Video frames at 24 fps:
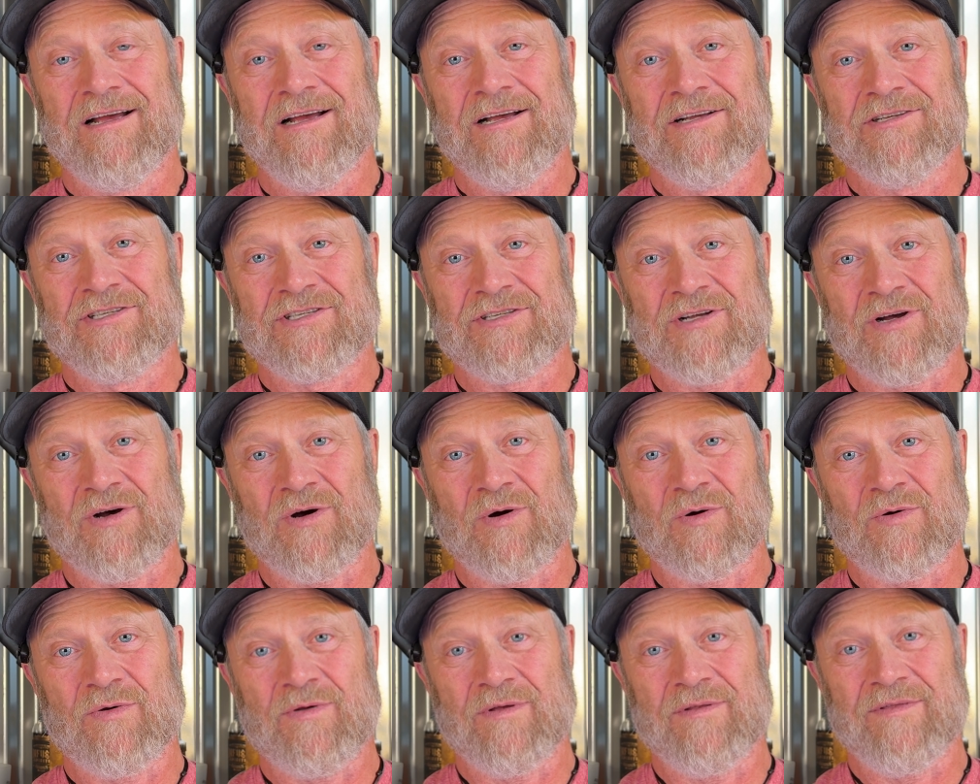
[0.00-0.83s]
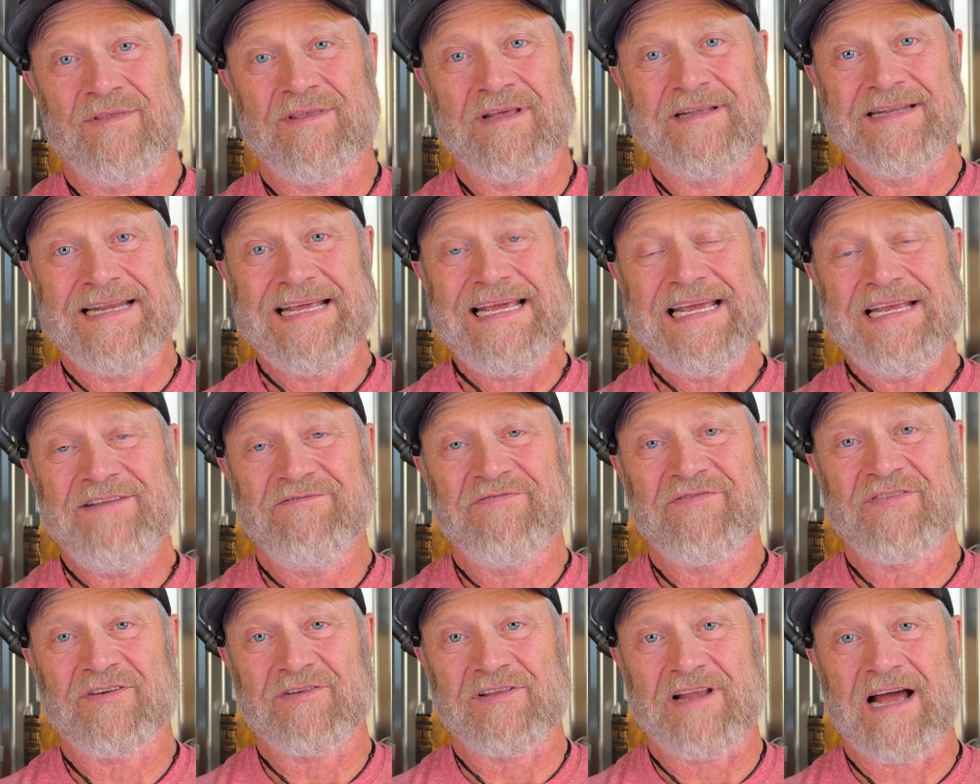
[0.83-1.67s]
So the need
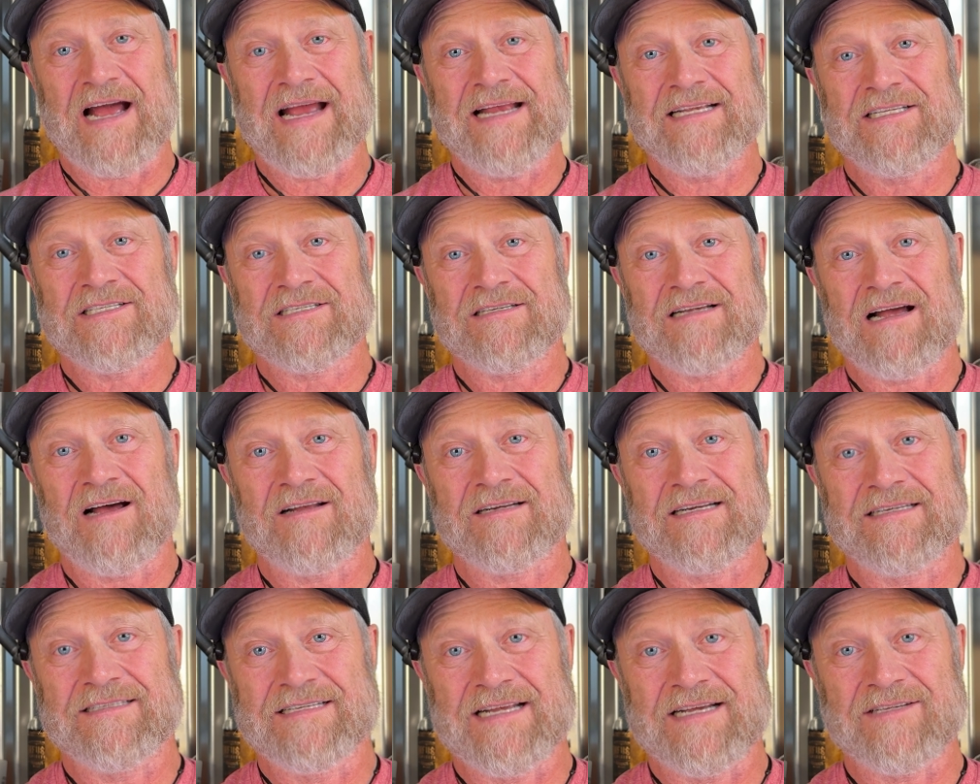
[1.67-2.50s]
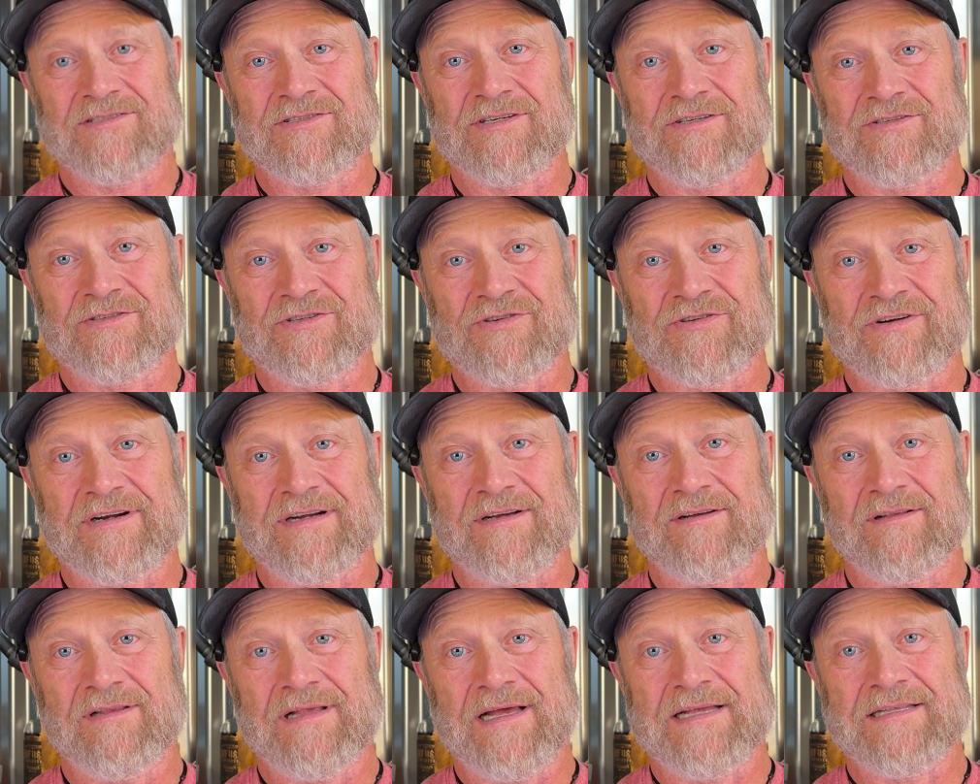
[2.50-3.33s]
for lights on a desert
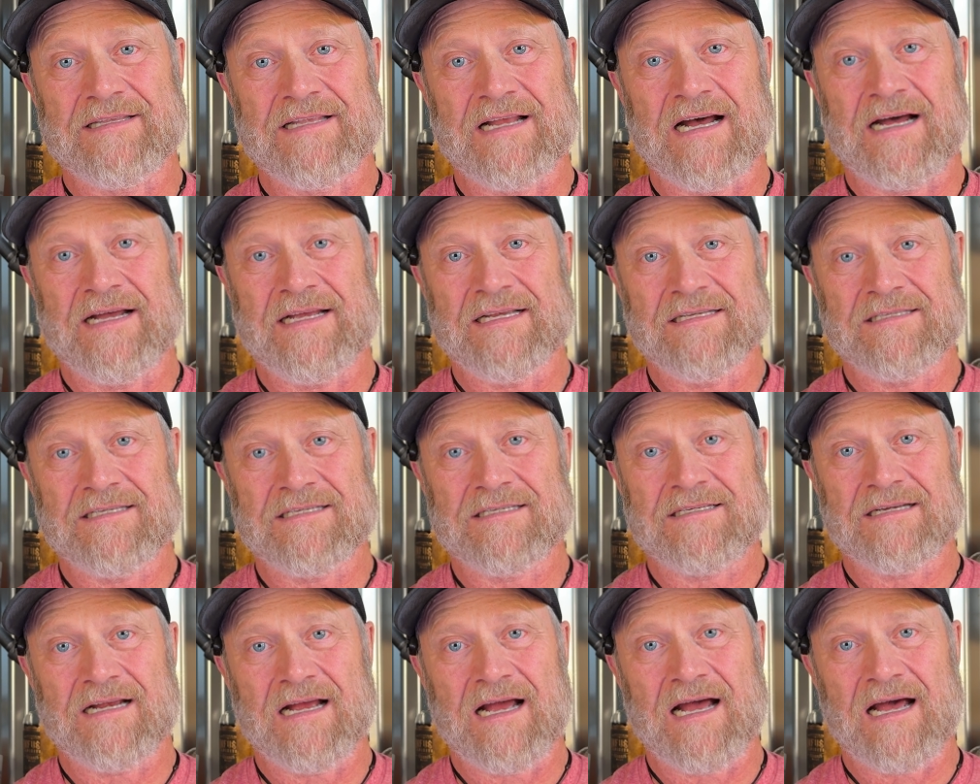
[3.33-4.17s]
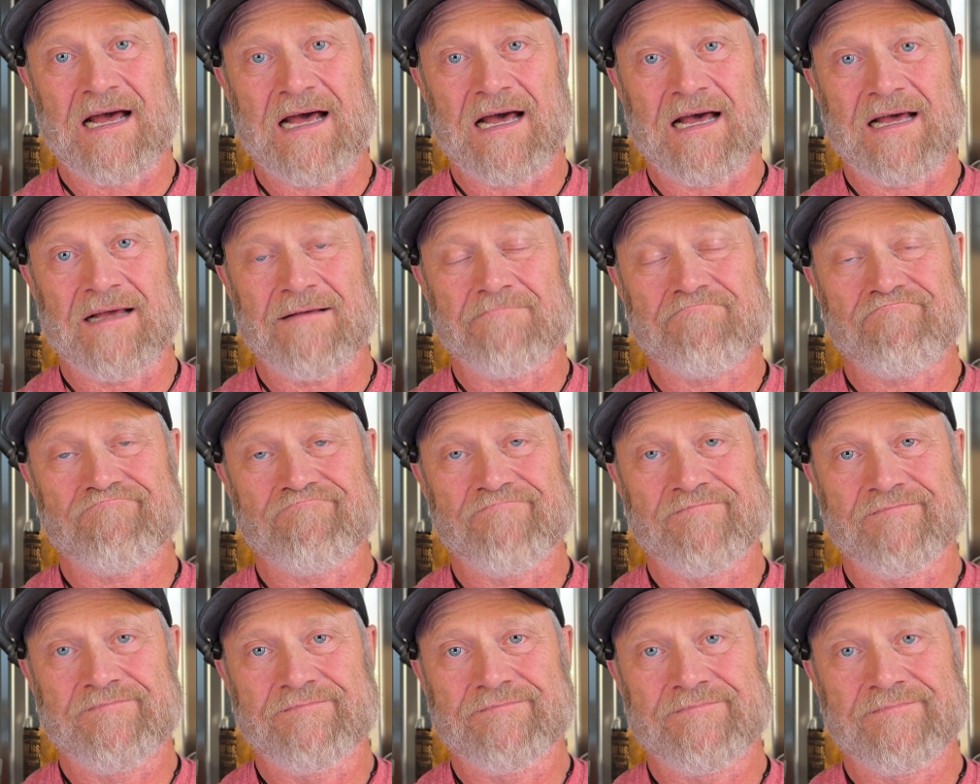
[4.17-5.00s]
trail at night,
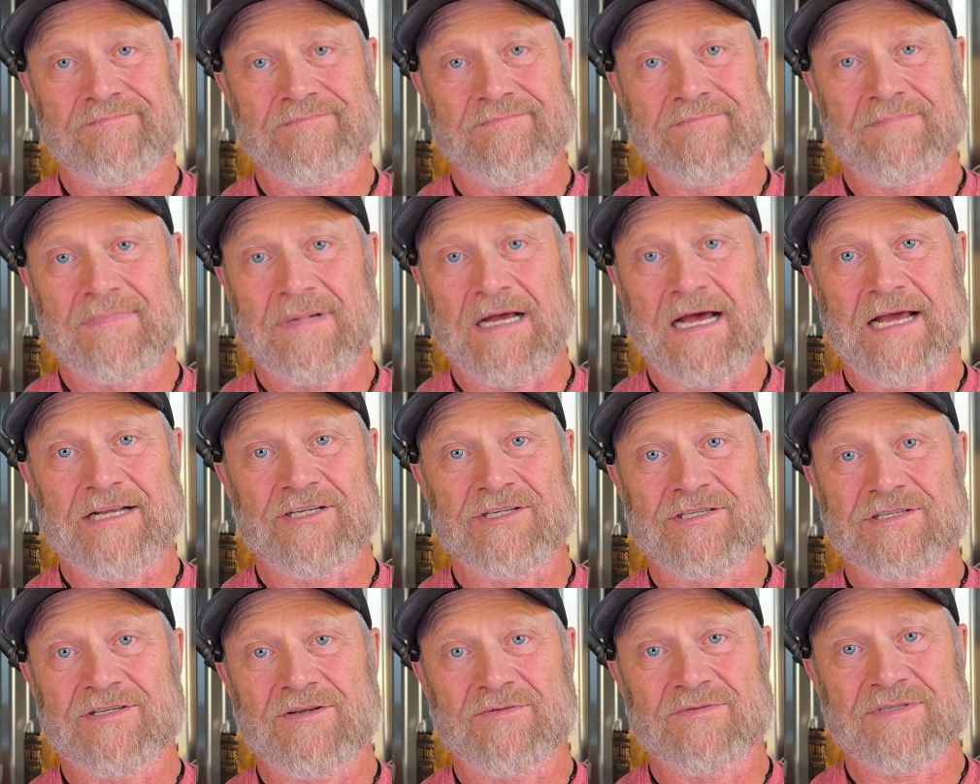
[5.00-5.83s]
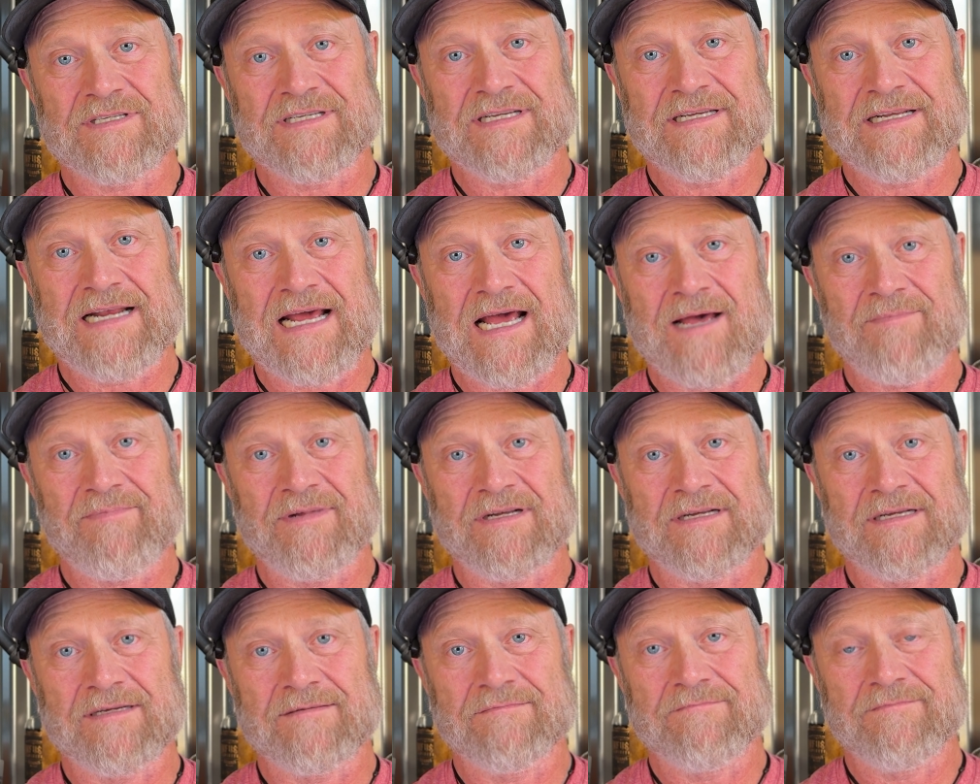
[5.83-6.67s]
I just don't see it happening.